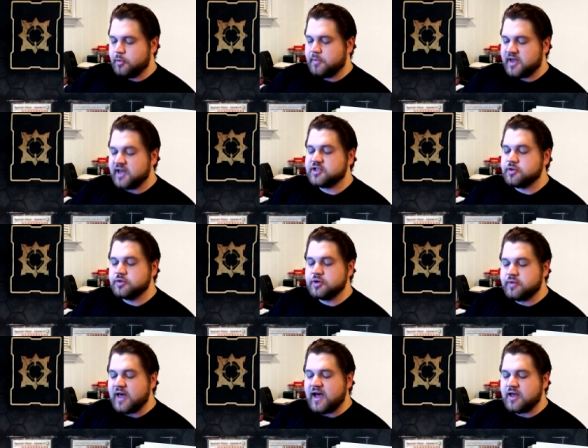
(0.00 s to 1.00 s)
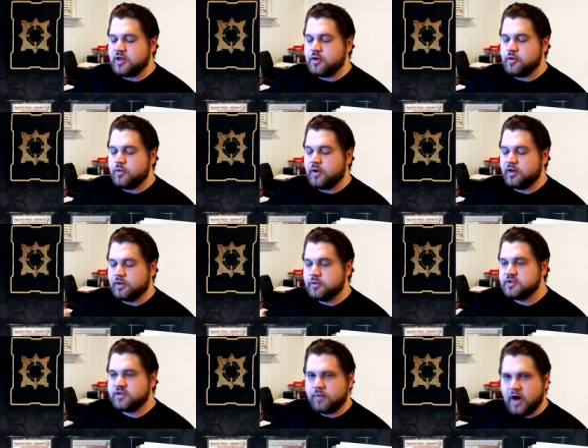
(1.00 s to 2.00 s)
so because you do that,
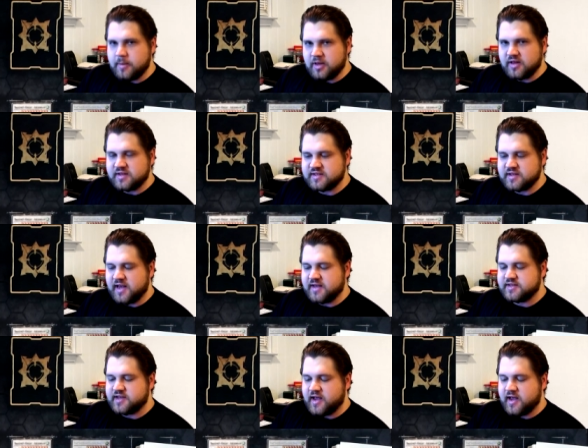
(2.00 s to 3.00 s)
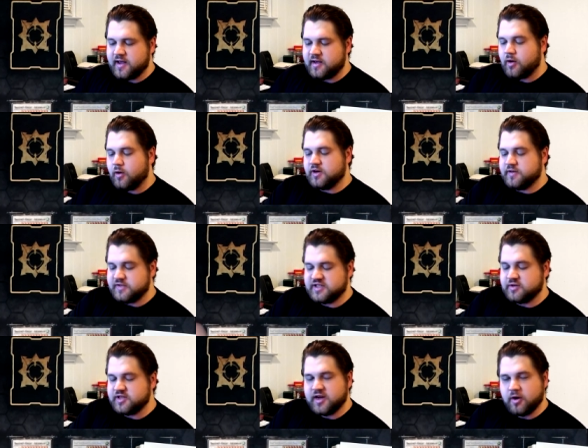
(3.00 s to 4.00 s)
you lose the Romulus as a
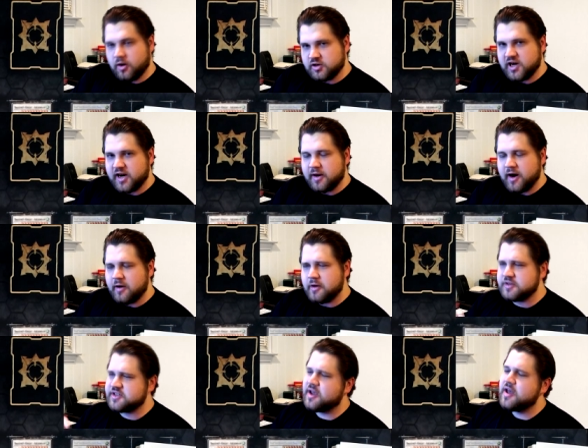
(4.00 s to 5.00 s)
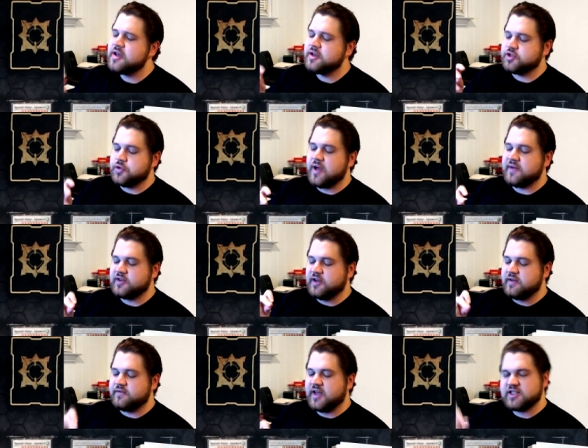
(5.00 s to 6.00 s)
card to facilitate Guardragon arrows, so
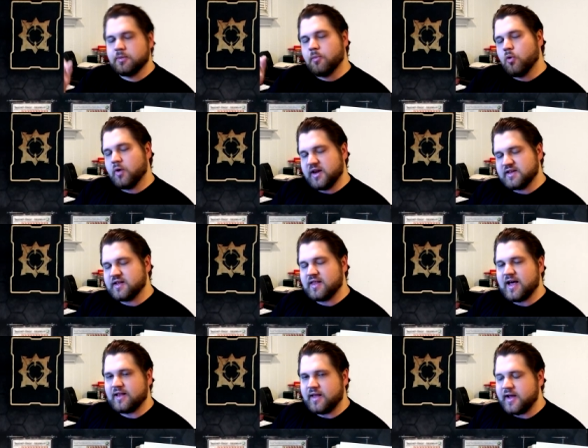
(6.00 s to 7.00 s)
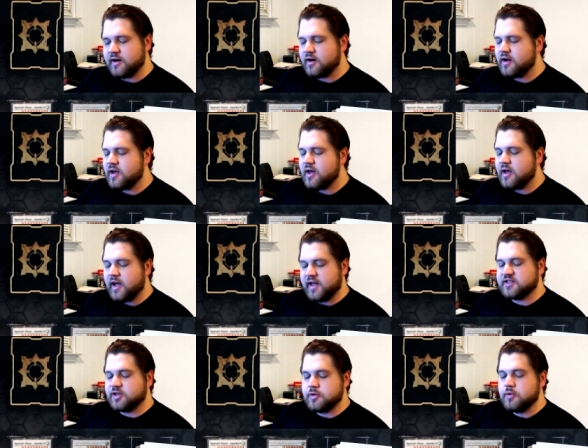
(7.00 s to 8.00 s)
you have to invest more into that later,
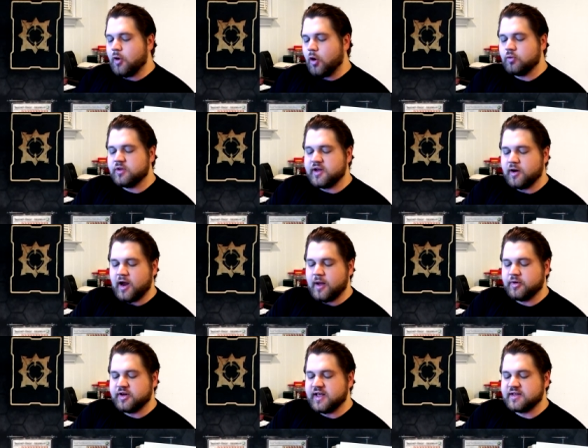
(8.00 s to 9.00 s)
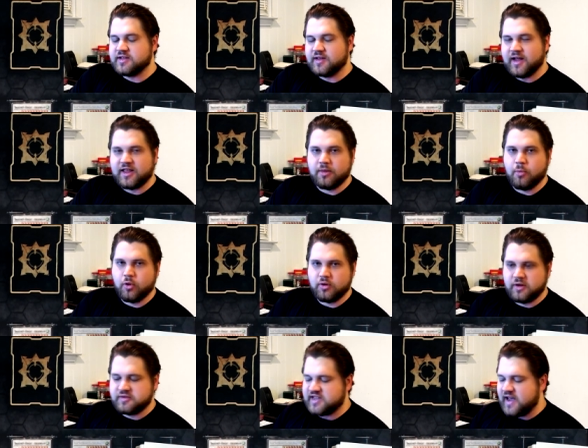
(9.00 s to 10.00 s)
and so you only are able to get to, like,
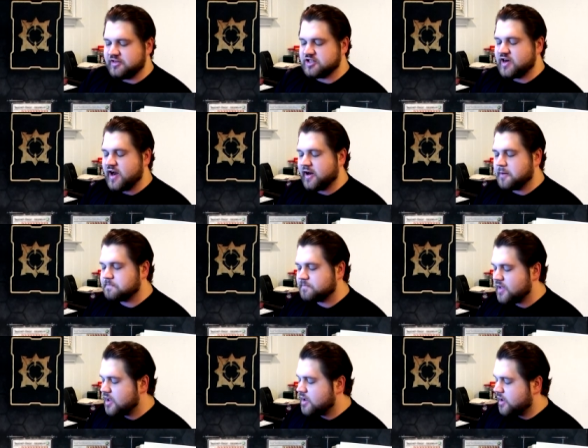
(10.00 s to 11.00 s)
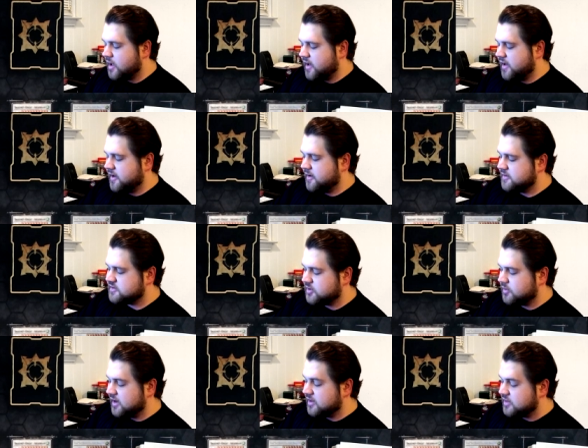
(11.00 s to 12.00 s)
the Borreload Savage Dragon.
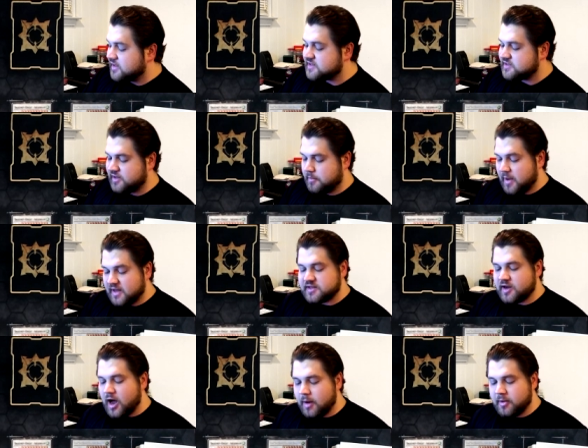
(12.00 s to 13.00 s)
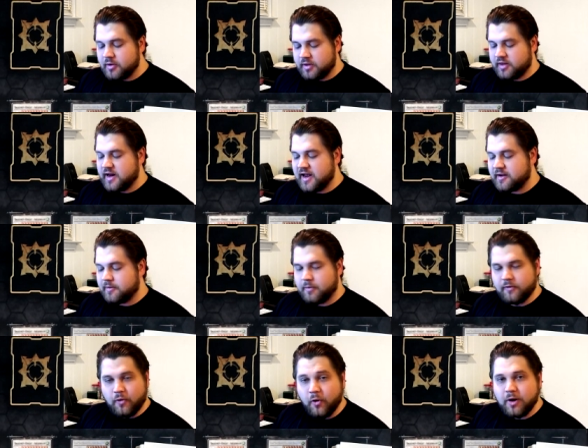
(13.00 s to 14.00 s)
Uh, so, like, this is the best combo that the
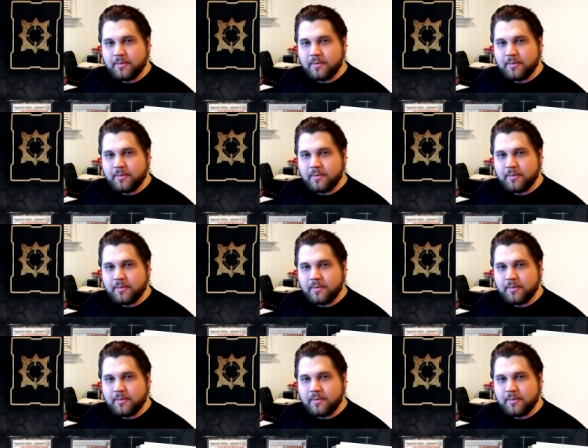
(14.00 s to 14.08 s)
deck can